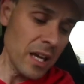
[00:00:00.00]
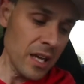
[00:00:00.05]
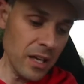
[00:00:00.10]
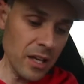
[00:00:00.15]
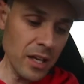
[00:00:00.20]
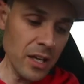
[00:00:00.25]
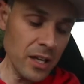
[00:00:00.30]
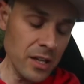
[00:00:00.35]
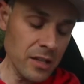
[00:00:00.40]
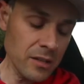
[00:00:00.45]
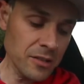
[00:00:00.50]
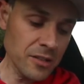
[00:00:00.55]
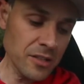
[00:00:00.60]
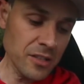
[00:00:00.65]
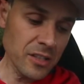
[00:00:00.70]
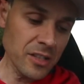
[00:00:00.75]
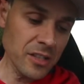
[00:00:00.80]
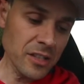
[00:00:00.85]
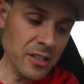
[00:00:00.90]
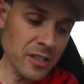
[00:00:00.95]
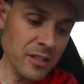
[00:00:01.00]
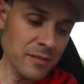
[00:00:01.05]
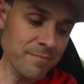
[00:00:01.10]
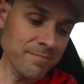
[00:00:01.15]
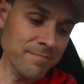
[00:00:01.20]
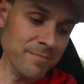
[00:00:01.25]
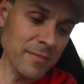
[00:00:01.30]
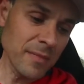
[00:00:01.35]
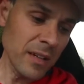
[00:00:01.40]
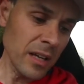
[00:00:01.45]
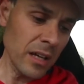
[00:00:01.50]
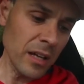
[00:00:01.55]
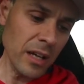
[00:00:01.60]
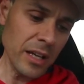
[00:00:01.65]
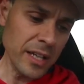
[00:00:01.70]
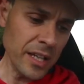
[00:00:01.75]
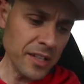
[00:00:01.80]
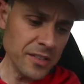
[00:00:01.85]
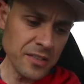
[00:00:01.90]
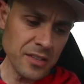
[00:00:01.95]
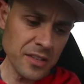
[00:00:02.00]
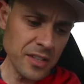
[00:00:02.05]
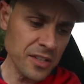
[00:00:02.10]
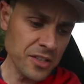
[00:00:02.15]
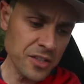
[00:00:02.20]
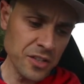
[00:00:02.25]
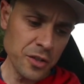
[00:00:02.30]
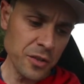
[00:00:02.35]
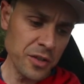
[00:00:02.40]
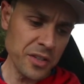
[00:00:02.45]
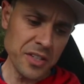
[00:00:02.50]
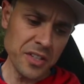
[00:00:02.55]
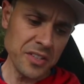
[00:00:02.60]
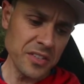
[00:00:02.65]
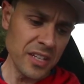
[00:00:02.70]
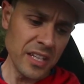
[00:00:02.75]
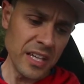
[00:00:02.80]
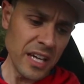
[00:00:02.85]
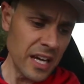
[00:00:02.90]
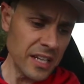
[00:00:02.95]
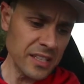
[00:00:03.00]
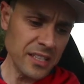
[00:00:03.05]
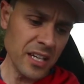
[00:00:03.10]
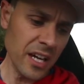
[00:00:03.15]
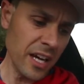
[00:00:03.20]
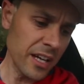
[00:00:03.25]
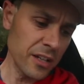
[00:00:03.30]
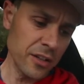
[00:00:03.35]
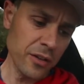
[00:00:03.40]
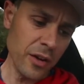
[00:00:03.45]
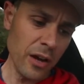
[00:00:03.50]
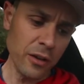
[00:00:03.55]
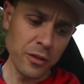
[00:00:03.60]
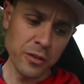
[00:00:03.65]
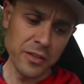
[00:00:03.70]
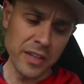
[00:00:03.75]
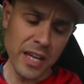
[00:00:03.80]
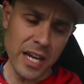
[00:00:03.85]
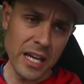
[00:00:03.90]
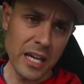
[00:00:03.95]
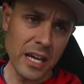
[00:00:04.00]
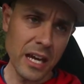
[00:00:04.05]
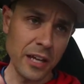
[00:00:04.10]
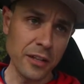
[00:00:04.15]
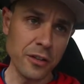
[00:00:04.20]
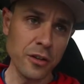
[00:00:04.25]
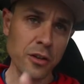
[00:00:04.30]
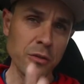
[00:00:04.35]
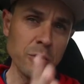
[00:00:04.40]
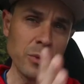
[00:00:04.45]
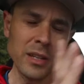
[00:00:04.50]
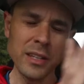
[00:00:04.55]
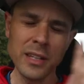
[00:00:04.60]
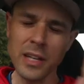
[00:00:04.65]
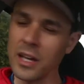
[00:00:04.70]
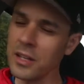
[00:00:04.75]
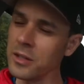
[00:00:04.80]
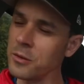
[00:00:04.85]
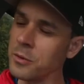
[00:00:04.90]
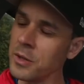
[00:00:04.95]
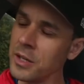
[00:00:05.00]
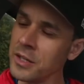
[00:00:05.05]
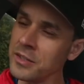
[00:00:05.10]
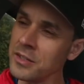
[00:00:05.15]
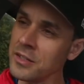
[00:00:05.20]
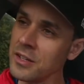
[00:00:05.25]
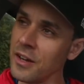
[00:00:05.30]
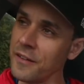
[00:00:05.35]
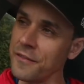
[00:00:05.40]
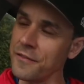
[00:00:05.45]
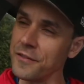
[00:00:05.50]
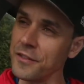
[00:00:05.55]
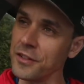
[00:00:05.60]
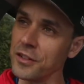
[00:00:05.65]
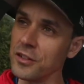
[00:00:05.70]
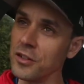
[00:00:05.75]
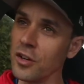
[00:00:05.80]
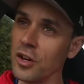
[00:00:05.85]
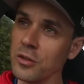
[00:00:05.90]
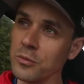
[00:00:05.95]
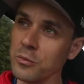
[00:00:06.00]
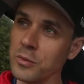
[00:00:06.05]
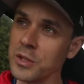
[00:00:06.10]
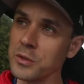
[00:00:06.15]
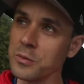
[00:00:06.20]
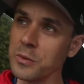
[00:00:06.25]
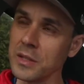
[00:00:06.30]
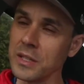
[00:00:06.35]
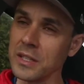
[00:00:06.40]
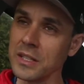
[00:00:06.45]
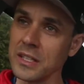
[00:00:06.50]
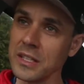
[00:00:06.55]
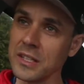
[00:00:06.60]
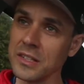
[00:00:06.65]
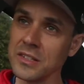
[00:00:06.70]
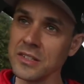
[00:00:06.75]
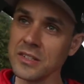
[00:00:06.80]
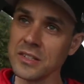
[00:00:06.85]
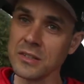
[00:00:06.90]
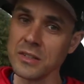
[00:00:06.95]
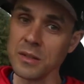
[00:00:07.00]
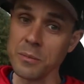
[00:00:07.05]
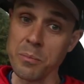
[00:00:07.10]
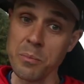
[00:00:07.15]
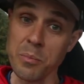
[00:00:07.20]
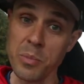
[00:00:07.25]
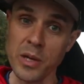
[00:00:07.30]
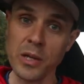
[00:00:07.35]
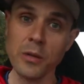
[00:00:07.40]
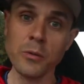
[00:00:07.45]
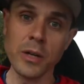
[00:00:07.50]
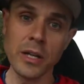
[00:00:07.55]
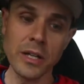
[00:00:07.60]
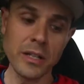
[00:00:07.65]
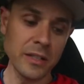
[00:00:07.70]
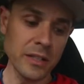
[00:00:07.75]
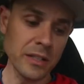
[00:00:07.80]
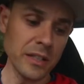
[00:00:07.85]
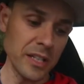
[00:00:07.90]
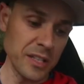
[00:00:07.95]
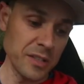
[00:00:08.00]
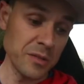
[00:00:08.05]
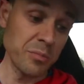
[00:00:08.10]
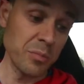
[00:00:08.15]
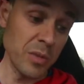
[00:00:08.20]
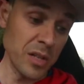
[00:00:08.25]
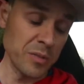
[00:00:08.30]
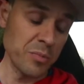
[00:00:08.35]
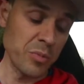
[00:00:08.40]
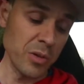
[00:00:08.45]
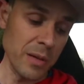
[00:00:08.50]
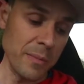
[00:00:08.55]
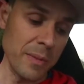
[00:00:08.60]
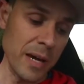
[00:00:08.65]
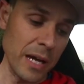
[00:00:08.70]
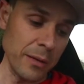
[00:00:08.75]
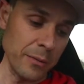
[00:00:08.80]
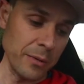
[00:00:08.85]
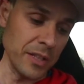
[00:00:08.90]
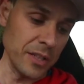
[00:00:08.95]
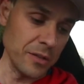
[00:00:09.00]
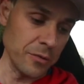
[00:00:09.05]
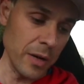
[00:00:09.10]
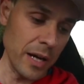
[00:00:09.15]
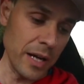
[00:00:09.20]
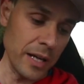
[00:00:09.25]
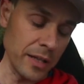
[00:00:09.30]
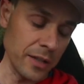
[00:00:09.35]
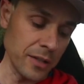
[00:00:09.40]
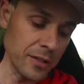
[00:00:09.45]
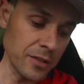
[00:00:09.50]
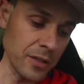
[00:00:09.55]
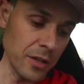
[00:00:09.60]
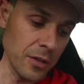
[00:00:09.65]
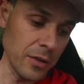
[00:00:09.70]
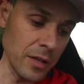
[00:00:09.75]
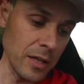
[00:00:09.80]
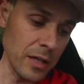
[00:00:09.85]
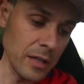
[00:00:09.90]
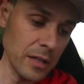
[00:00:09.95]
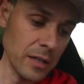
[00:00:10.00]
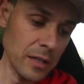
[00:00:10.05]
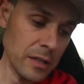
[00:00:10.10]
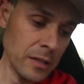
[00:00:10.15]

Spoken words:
it's, I guess this USS Niigata, I don't know how good they are. I know one of the other ones, I've forgotten which one it is. The big one is pretty bad with these ratings. So